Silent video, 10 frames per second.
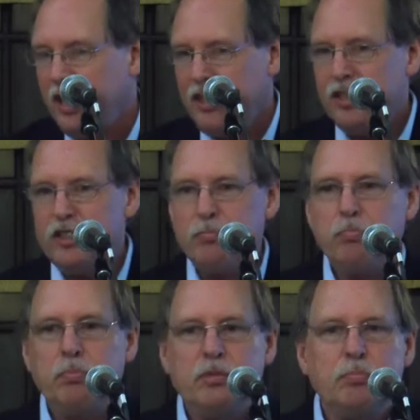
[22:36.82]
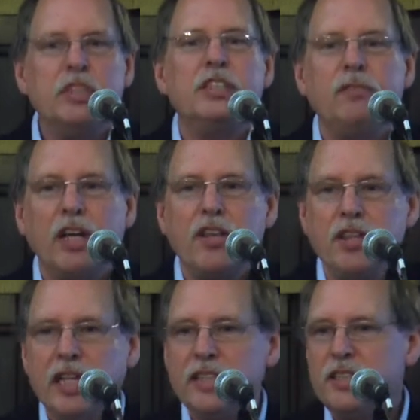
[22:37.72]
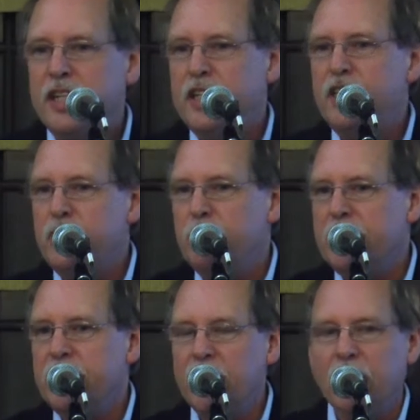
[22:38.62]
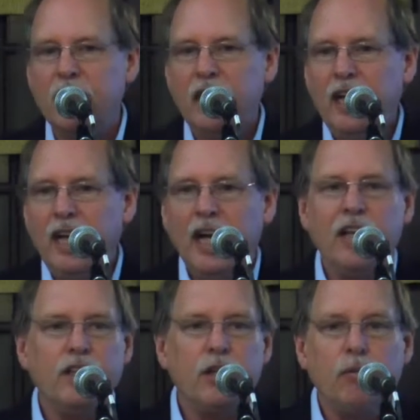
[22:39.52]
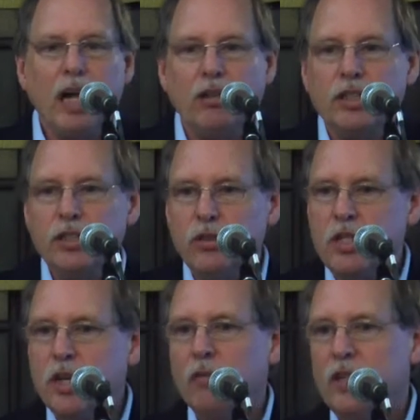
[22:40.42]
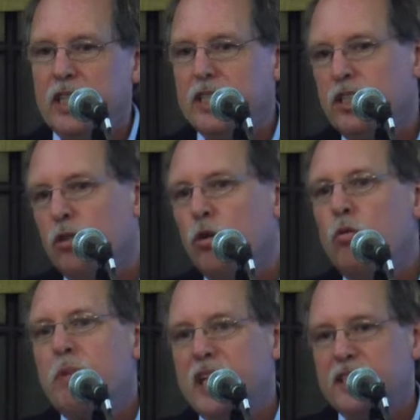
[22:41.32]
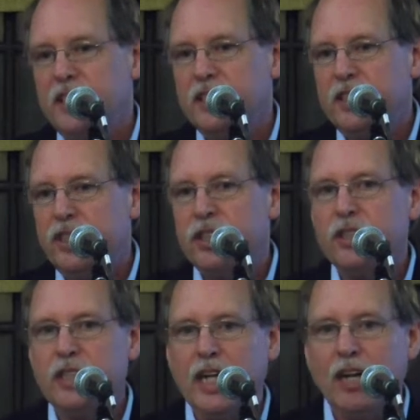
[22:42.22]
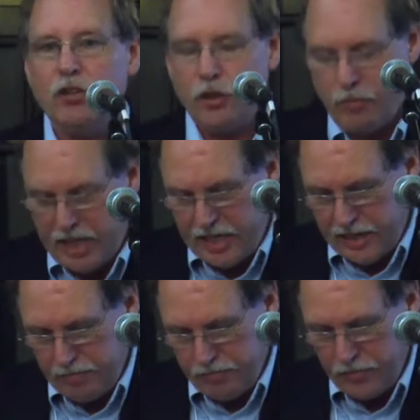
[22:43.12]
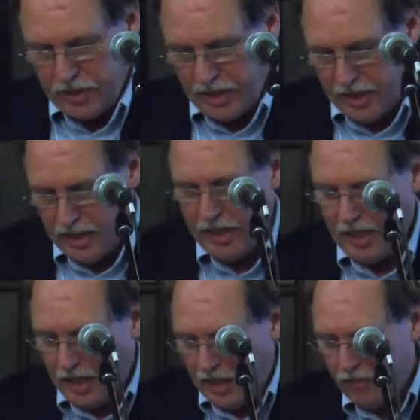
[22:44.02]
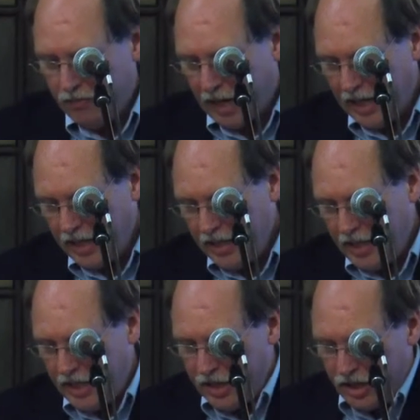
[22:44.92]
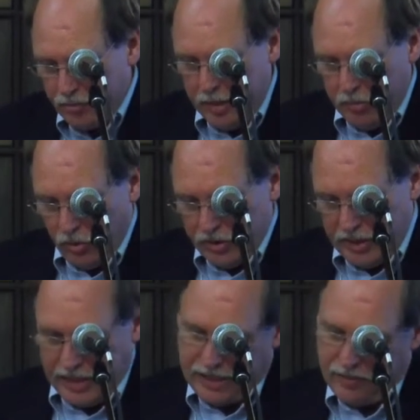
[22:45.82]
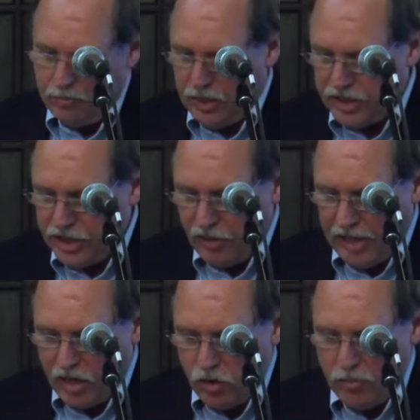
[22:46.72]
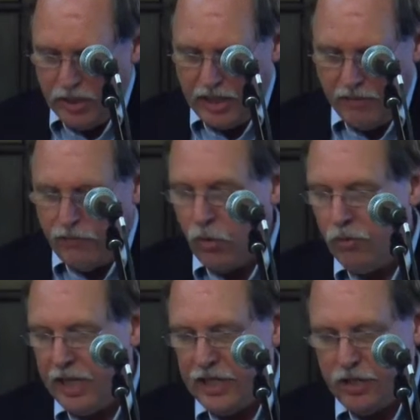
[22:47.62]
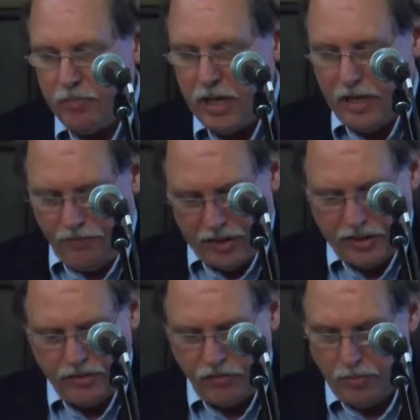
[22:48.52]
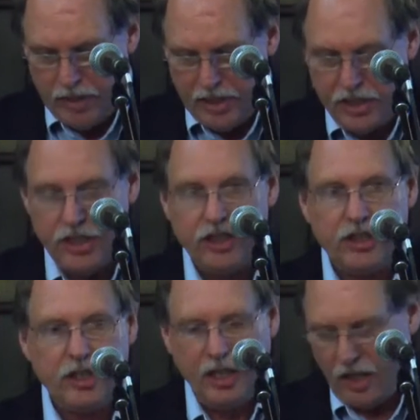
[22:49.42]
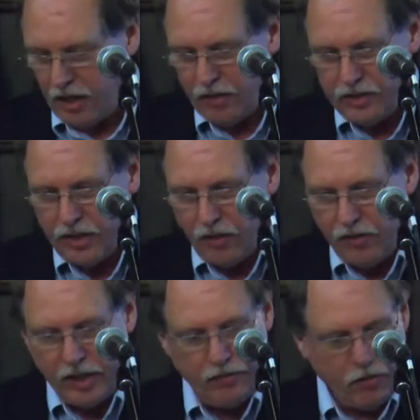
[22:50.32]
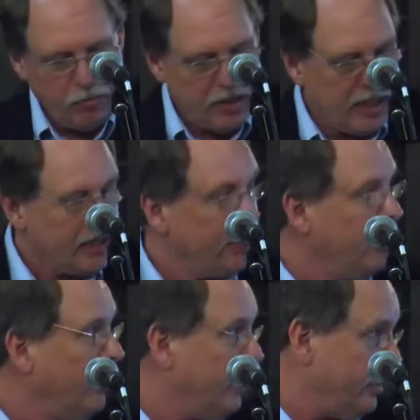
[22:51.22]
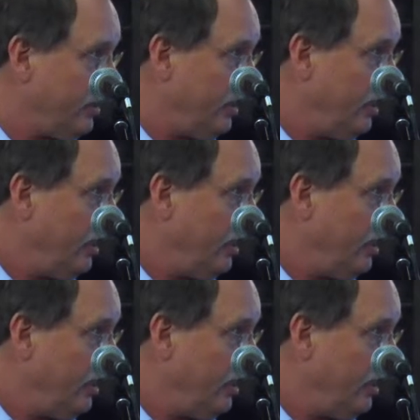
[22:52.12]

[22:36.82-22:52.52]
the specific things that need to be done on the ground, to governance, to who makes the decisions and how they're made. And finally, that indigenous peoples must share equitably in a full range of benefits from indigenous, uh, sorry, from protected areas.